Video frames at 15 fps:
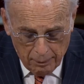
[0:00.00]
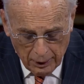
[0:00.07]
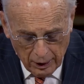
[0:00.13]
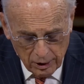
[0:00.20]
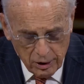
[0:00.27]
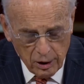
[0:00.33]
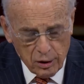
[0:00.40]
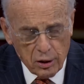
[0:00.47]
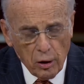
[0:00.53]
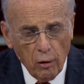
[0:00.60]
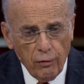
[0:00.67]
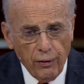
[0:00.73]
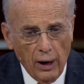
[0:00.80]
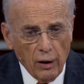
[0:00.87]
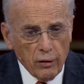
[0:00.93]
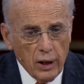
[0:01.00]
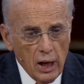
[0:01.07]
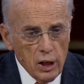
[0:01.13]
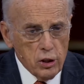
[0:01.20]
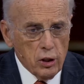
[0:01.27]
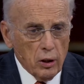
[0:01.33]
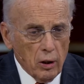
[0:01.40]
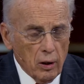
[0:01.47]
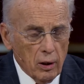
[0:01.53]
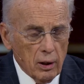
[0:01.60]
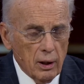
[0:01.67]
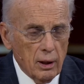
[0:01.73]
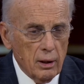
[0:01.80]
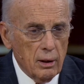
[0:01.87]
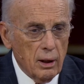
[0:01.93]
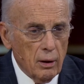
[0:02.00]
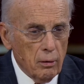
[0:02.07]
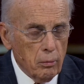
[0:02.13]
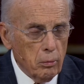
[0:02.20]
because it's so foundational, and